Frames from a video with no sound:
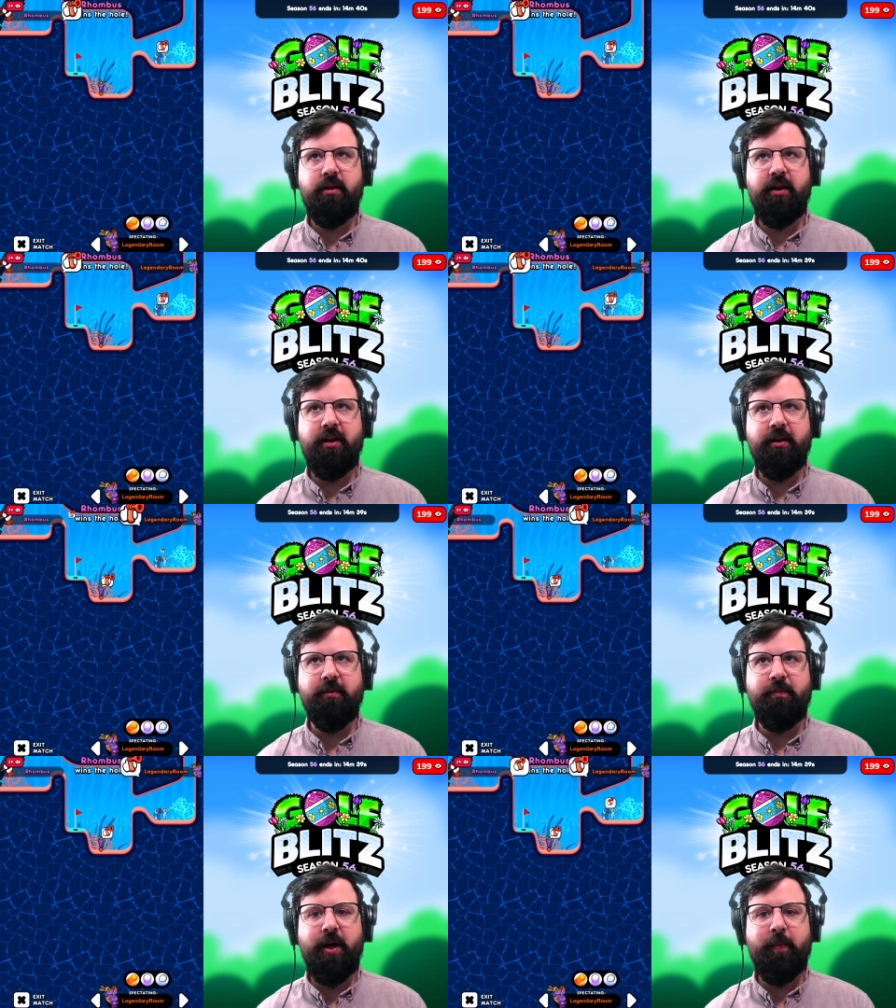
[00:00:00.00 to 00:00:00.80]
the uh,
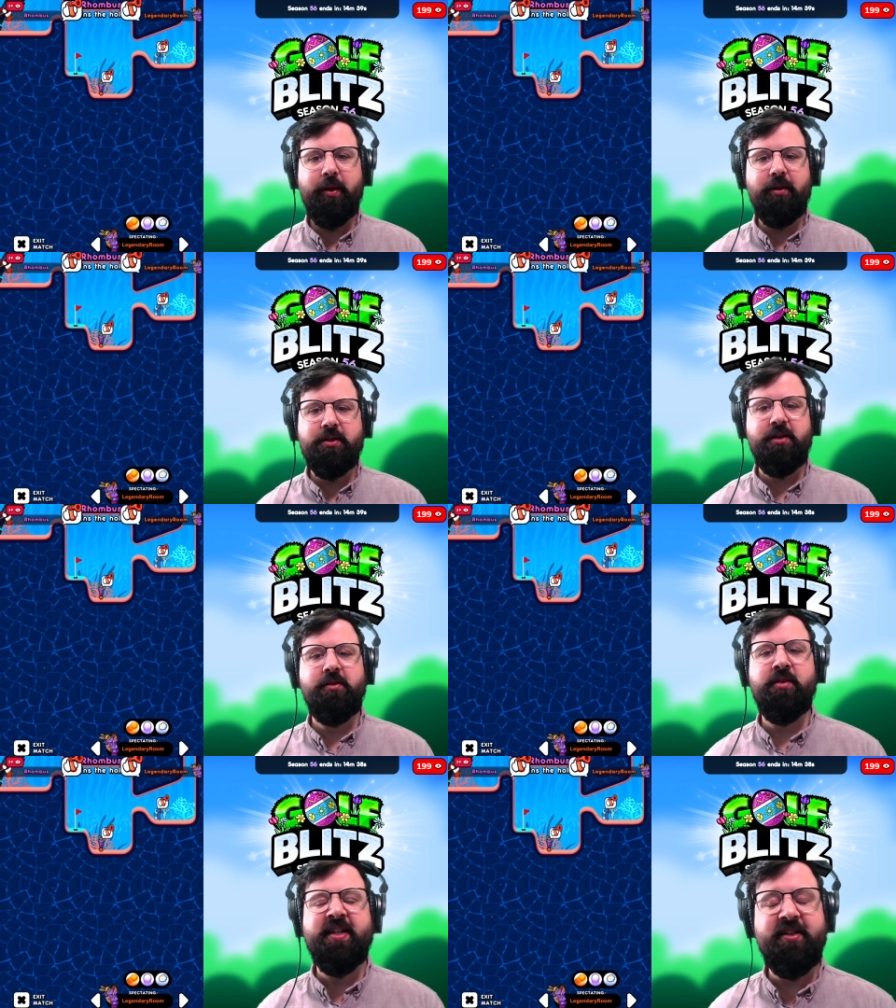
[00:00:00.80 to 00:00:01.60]
popular
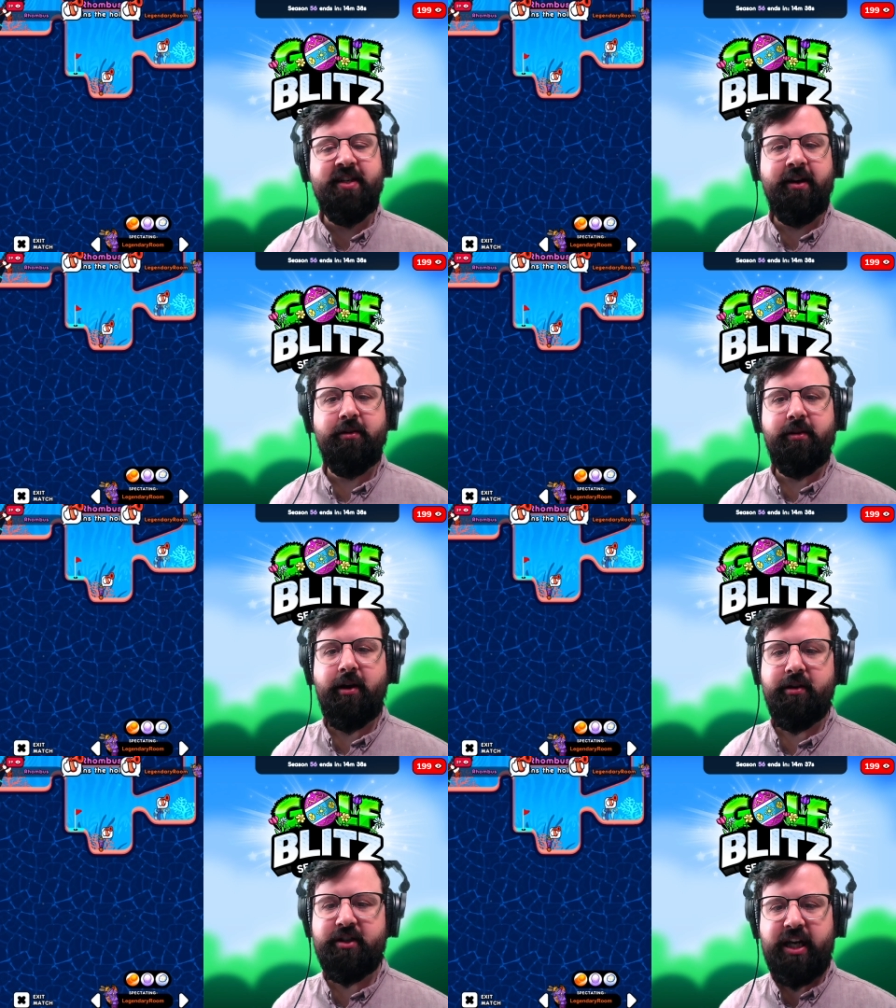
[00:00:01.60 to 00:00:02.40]
children's entertainer,
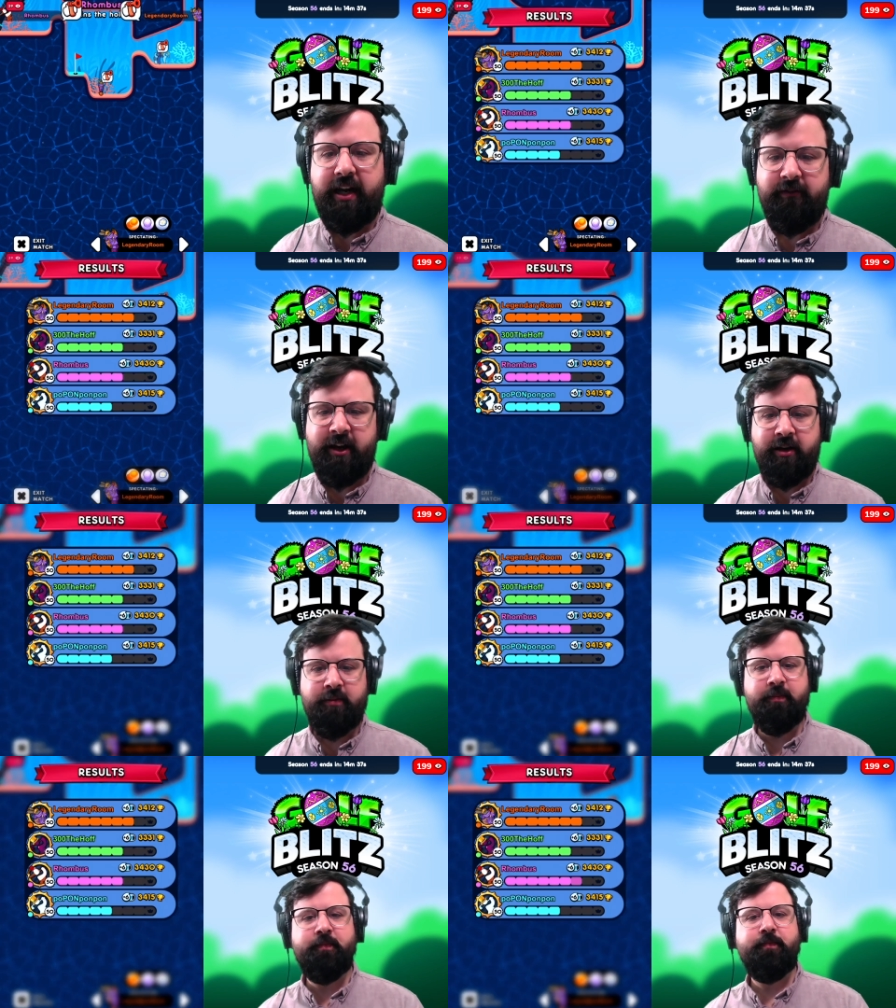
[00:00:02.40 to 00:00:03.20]
large avian?